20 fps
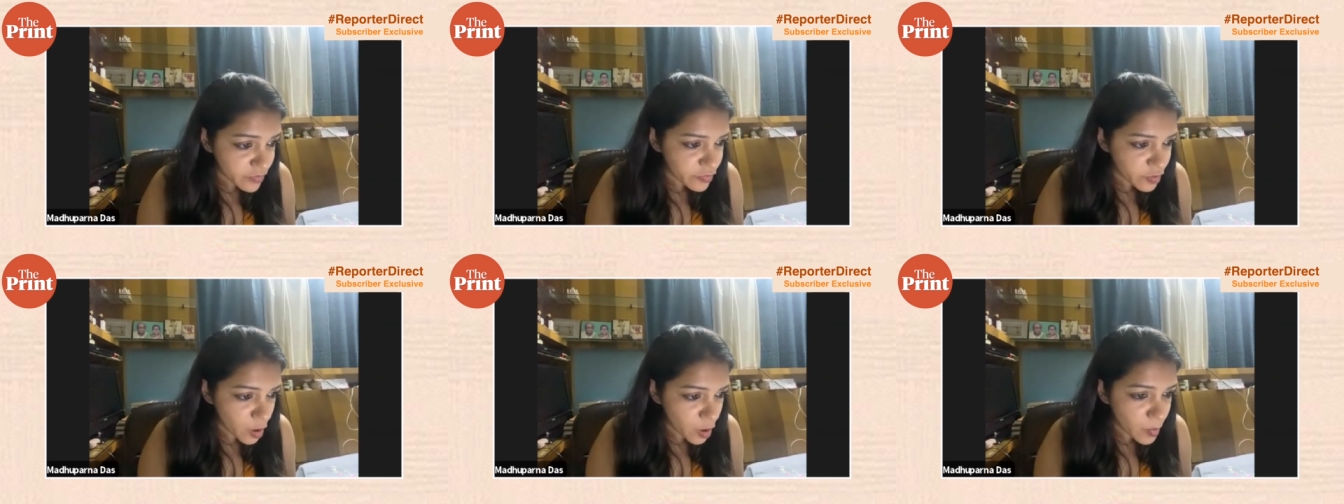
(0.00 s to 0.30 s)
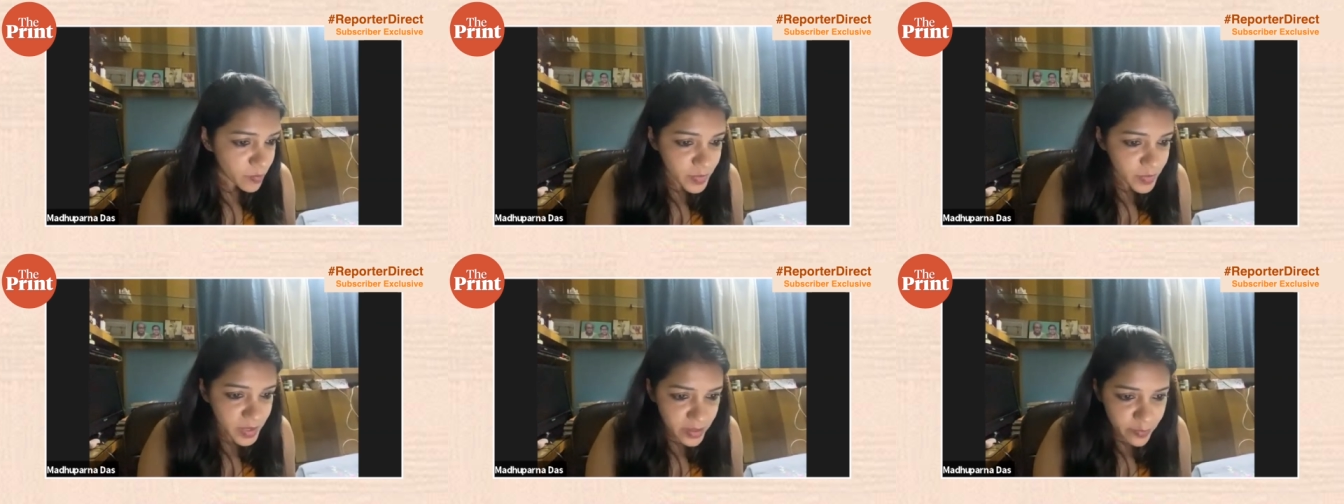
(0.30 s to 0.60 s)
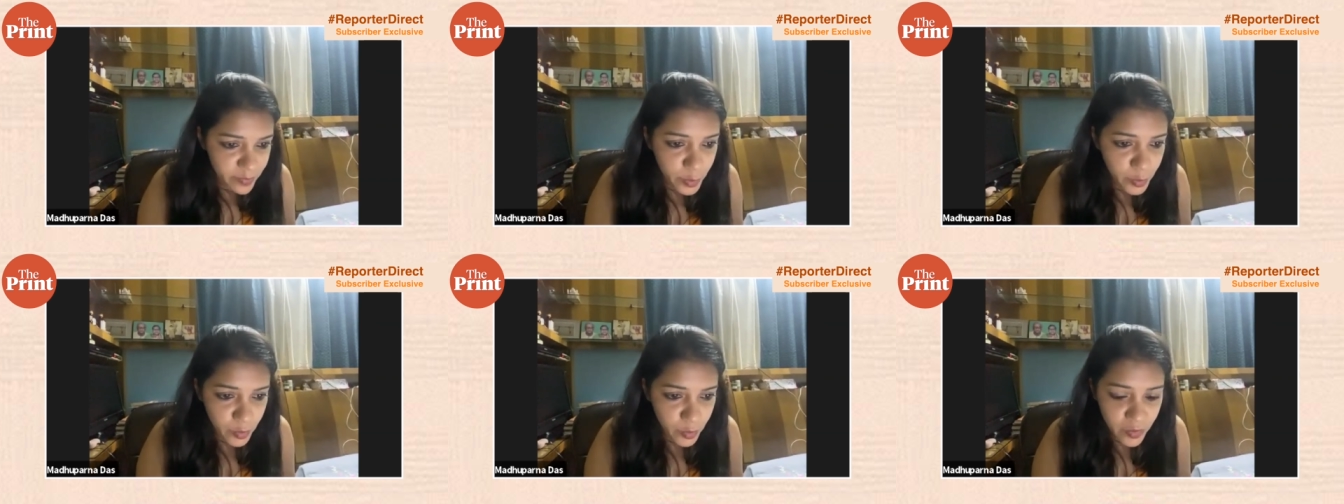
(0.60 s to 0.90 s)
from
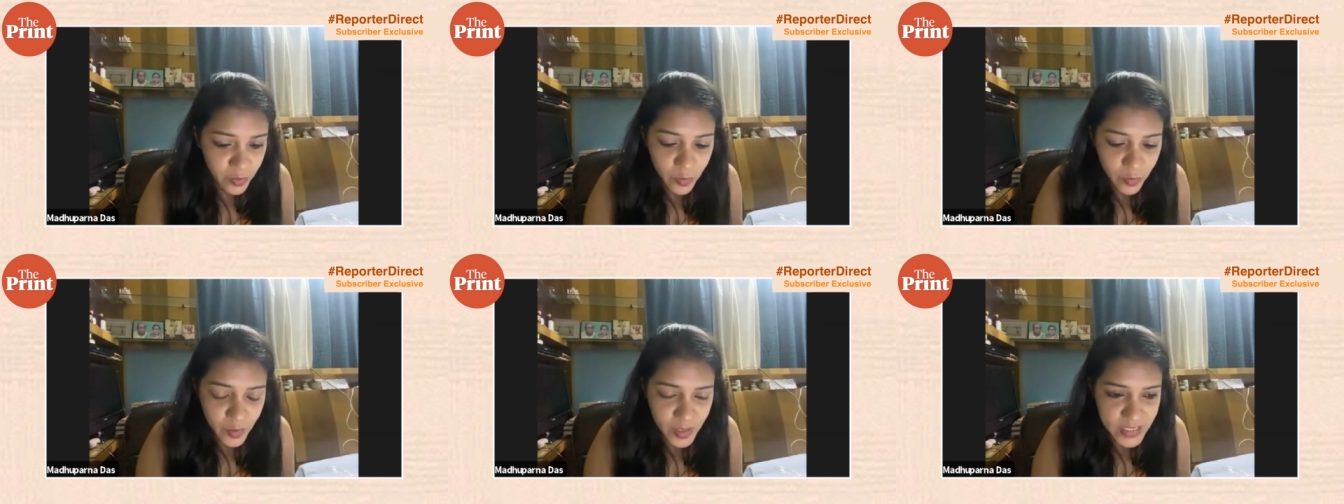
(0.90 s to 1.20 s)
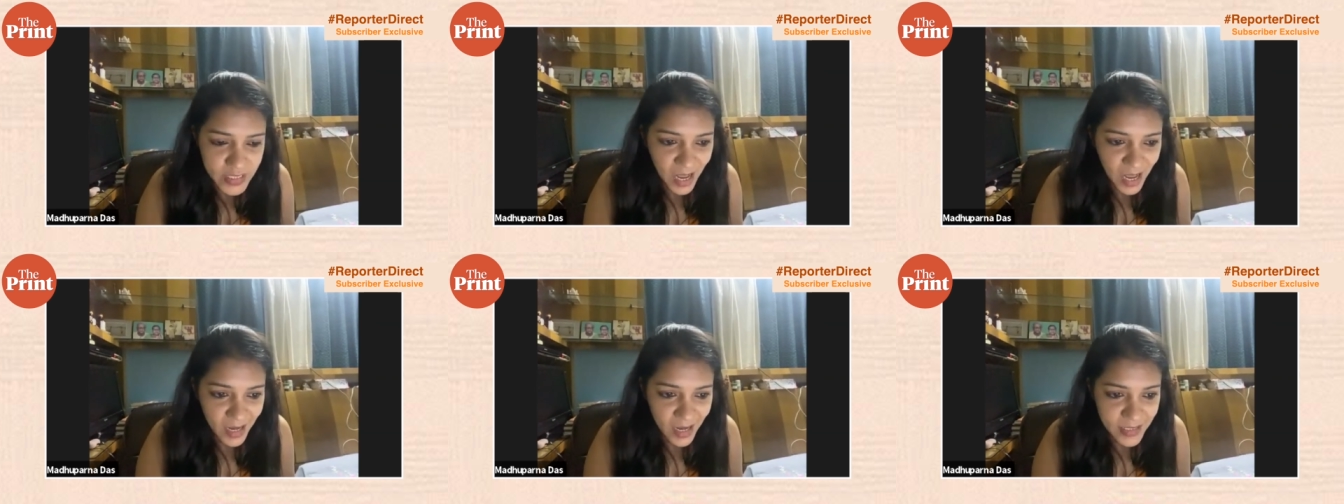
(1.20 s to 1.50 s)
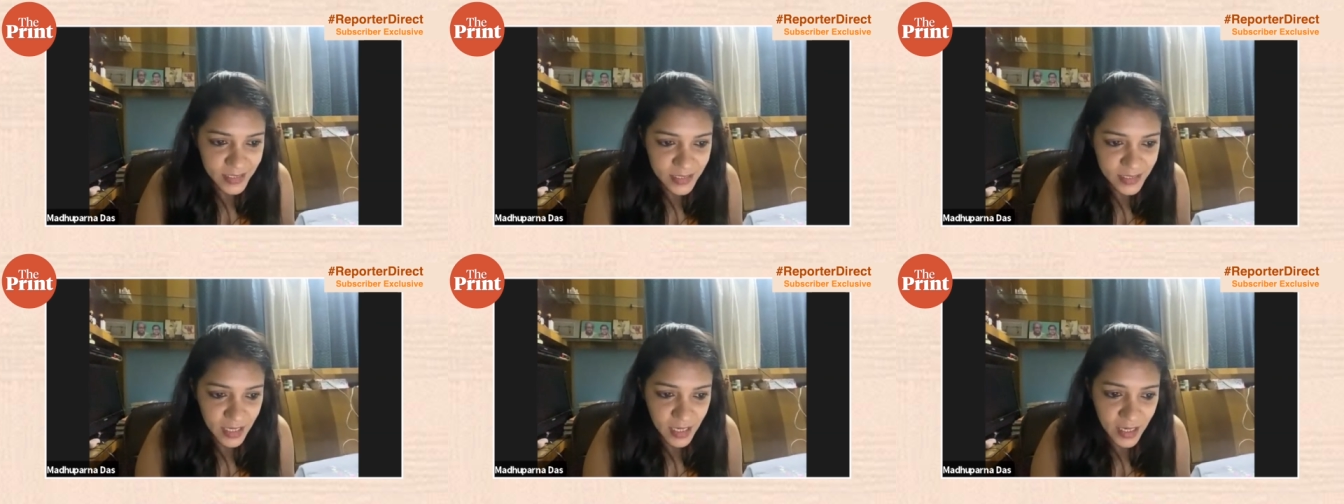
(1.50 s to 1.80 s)
Bibhu, who is
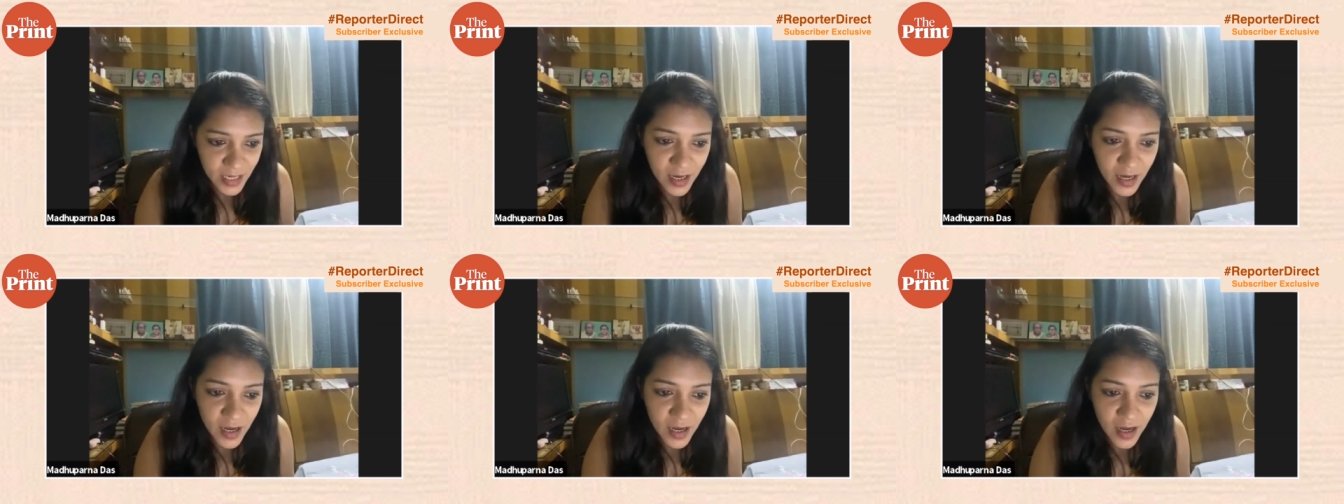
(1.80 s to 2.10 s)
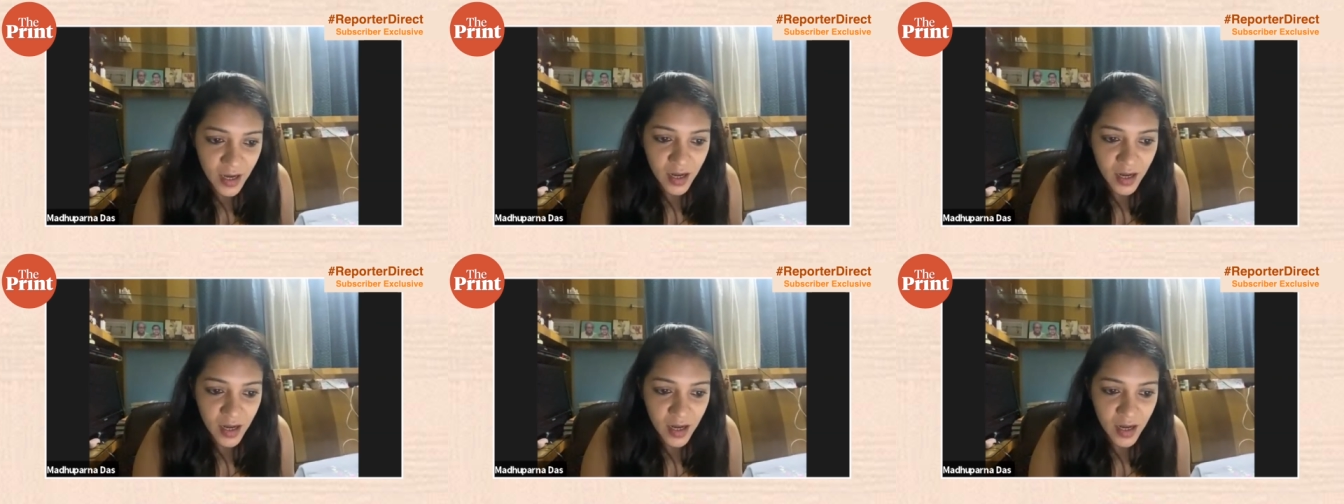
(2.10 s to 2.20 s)
asking